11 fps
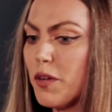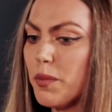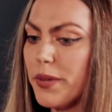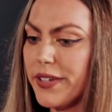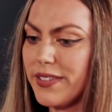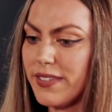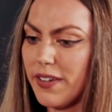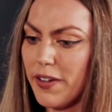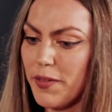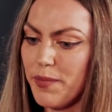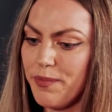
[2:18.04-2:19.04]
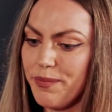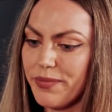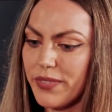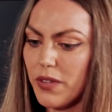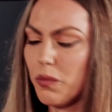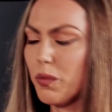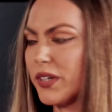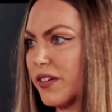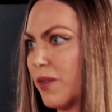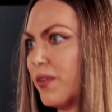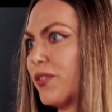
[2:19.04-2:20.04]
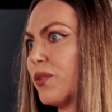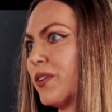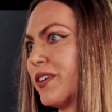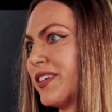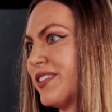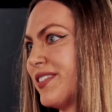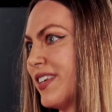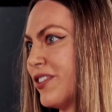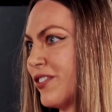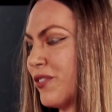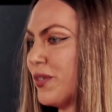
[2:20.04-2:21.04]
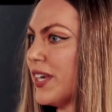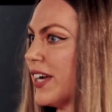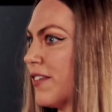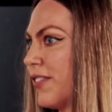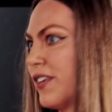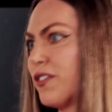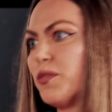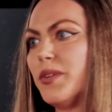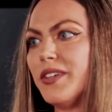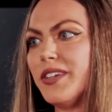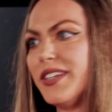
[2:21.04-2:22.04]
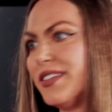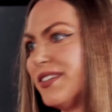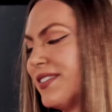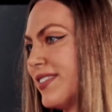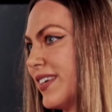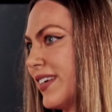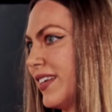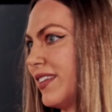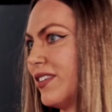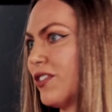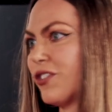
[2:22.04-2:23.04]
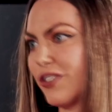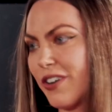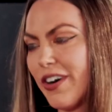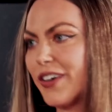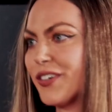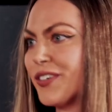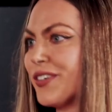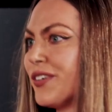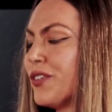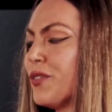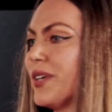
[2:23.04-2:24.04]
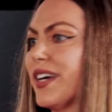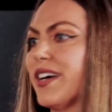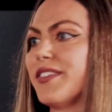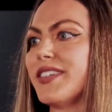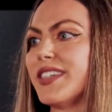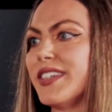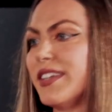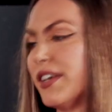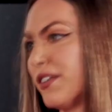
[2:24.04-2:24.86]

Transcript: But when it comes to organization, we have like communities in Chicago, we have it in